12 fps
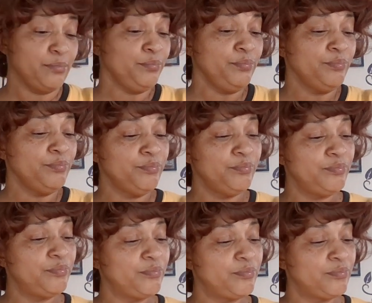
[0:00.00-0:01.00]
Mm.
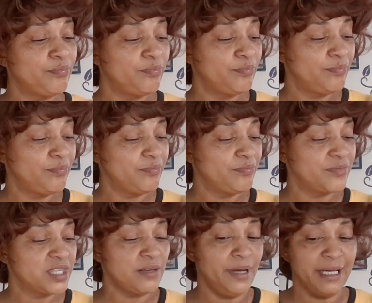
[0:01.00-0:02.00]

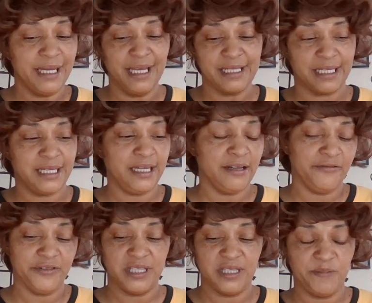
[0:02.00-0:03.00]
Somebody has a
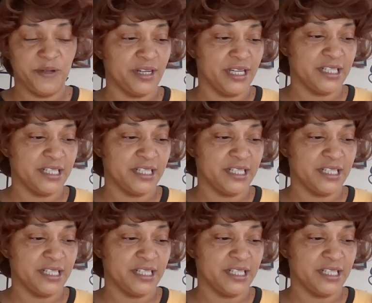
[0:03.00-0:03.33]
carefree spirit.